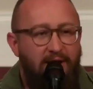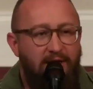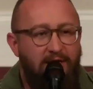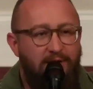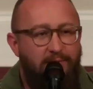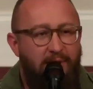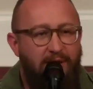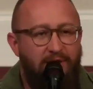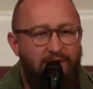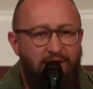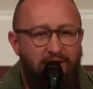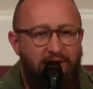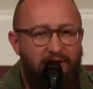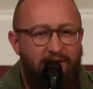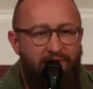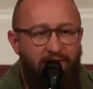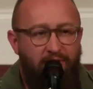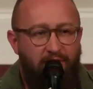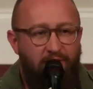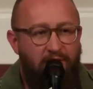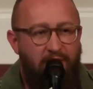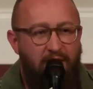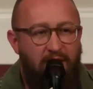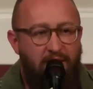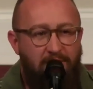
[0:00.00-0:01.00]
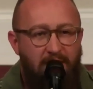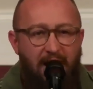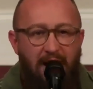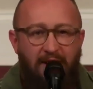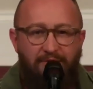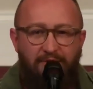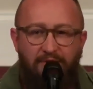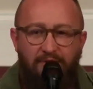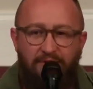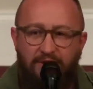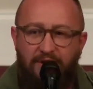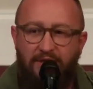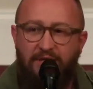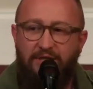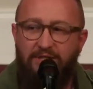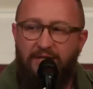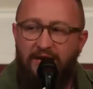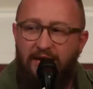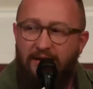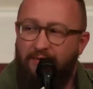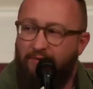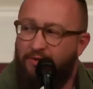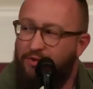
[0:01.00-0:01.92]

Especially if you read Matthew 16,